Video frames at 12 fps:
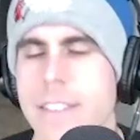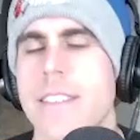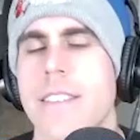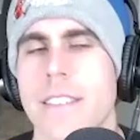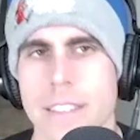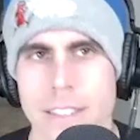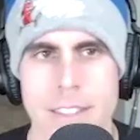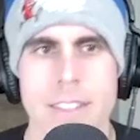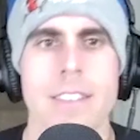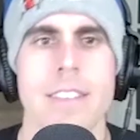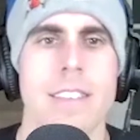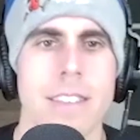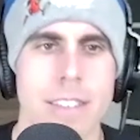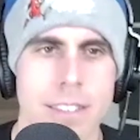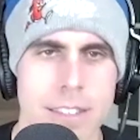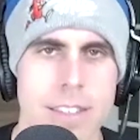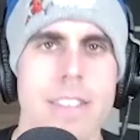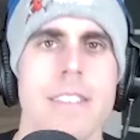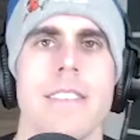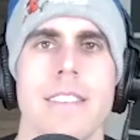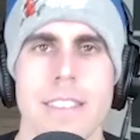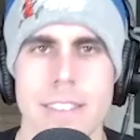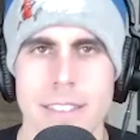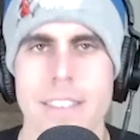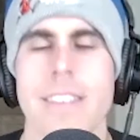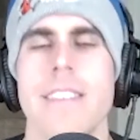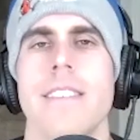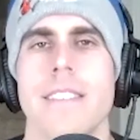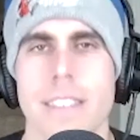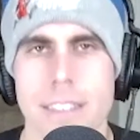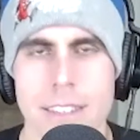can't play video games. It's like,